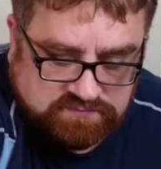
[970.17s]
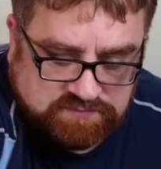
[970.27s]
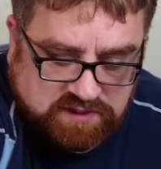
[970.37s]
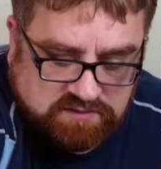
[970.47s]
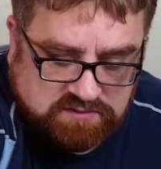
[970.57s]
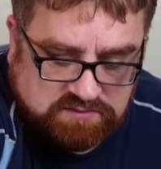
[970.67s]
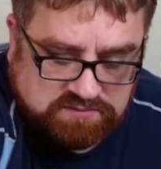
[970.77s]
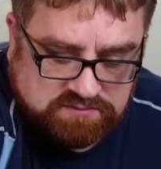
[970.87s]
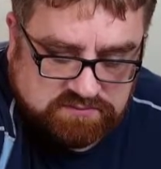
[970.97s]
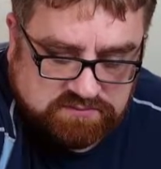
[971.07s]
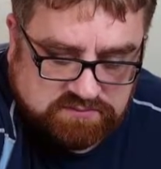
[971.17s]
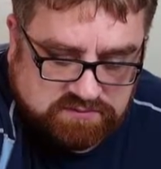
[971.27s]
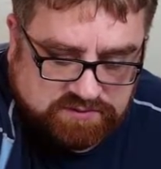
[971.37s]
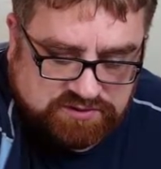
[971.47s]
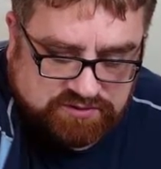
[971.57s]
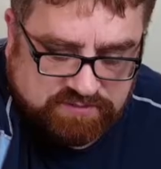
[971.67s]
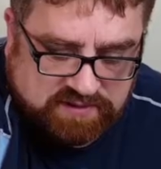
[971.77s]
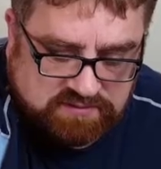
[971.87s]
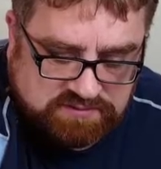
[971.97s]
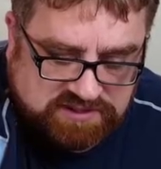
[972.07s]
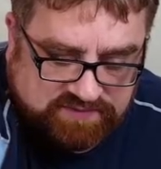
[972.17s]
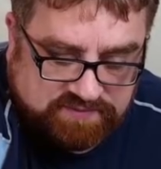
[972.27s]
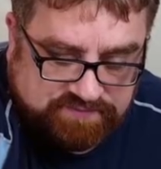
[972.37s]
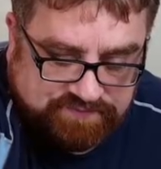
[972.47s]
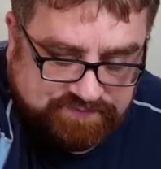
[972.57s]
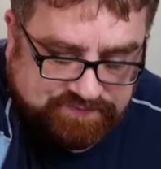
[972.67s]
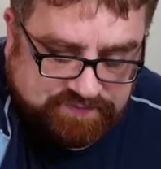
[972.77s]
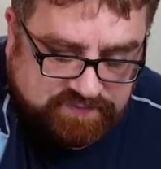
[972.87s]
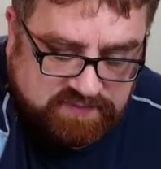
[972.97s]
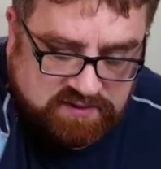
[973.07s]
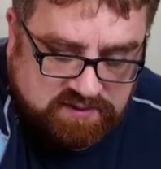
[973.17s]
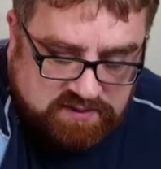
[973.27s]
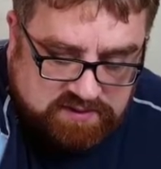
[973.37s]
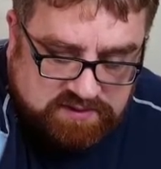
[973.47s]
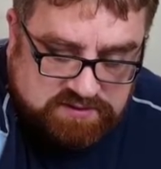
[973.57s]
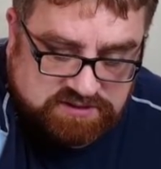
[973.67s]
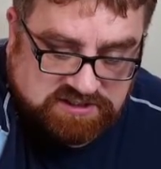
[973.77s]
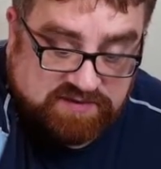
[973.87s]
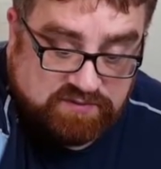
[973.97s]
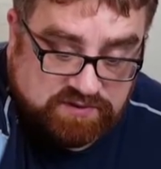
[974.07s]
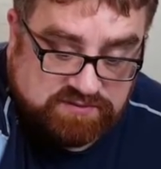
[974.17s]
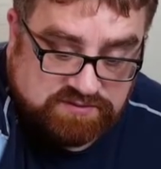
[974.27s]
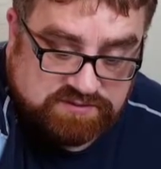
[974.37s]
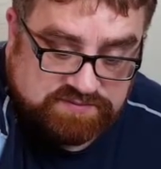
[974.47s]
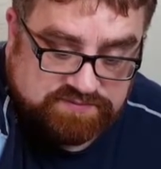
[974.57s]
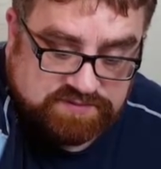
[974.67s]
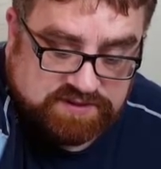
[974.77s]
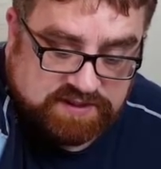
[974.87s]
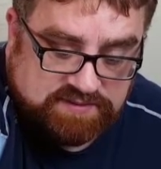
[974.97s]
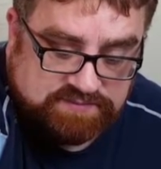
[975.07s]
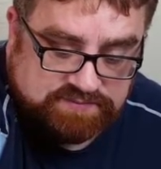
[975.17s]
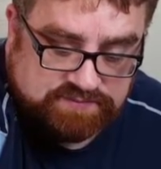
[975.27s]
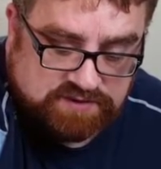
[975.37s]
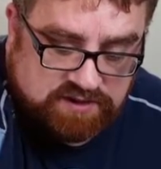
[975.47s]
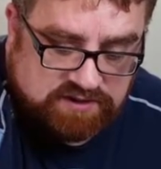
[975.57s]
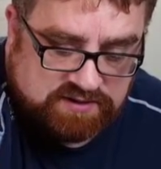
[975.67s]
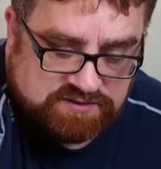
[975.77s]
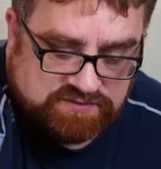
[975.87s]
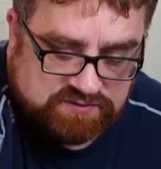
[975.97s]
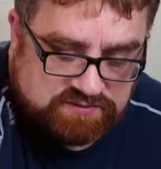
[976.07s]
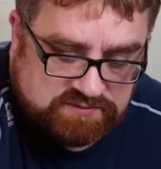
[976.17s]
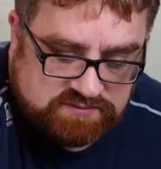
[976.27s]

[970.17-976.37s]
No, what am I talking about? 7. 7 wounds, okay? Oh no, that's a 4.